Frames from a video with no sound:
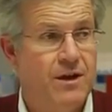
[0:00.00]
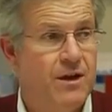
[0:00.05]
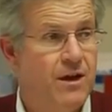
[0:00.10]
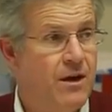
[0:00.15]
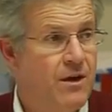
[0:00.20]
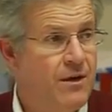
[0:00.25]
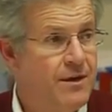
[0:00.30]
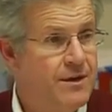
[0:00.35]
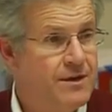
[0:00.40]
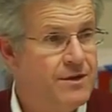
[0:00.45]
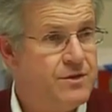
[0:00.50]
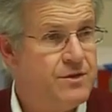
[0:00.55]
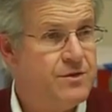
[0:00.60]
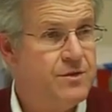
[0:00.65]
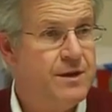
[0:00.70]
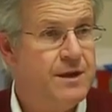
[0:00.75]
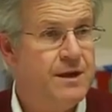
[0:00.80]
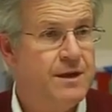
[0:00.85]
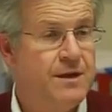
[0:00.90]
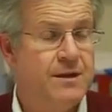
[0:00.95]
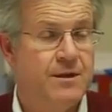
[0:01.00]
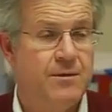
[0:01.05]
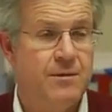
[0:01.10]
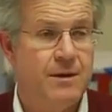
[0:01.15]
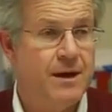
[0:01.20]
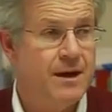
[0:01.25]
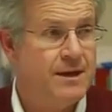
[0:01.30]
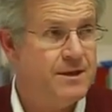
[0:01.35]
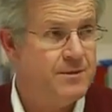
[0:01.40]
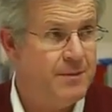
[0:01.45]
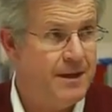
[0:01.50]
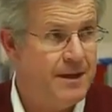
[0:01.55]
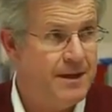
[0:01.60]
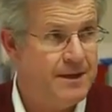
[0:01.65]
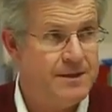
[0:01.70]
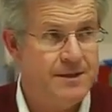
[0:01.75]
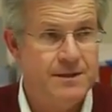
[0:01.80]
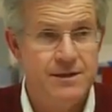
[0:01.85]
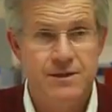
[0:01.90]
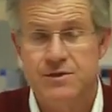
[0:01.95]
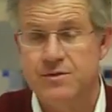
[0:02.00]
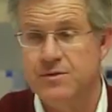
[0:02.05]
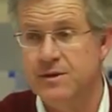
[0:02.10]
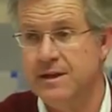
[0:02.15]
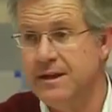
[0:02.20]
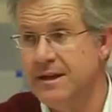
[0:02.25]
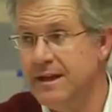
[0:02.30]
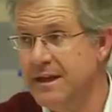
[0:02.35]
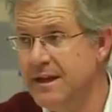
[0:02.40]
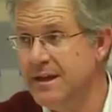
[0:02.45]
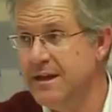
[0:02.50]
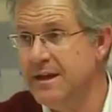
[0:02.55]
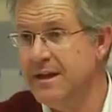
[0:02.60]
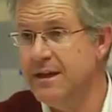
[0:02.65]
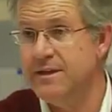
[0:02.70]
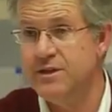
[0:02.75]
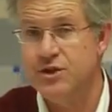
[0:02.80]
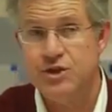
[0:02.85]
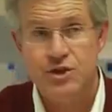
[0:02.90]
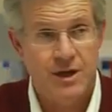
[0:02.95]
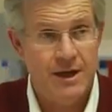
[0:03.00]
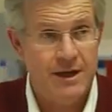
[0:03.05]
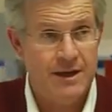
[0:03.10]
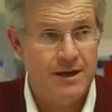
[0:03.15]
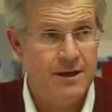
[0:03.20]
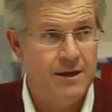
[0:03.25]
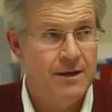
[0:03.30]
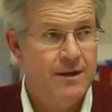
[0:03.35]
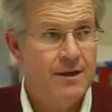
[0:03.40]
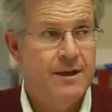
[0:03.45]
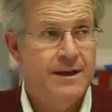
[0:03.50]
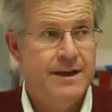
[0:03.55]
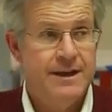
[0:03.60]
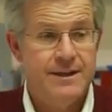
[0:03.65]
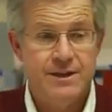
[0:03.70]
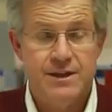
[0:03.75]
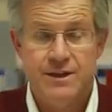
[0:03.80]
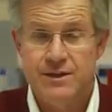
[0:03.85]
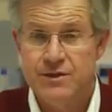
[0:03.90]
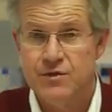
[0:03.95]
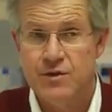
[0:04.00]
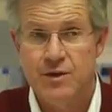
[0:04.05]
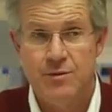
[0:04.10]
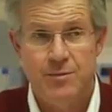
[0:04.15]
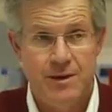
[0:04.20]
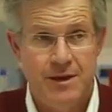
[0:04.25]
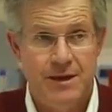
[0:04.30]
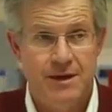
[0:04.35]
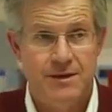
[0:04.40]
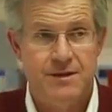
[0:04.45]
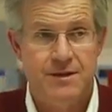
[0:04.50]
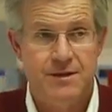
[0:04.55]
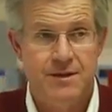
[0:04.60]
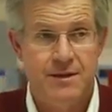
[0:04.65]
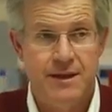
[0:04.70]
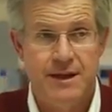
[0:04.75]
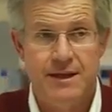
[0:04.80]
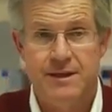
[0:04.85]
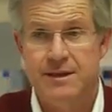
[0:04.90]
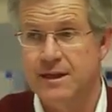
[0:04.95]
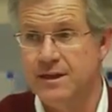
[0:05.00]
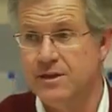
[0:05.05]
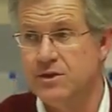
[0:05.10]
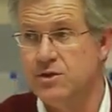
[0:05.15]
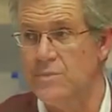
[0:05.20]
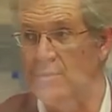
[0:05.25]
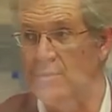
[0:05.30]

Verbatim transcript: the car industry and the cosmetics industry in India and China is contributing to the latex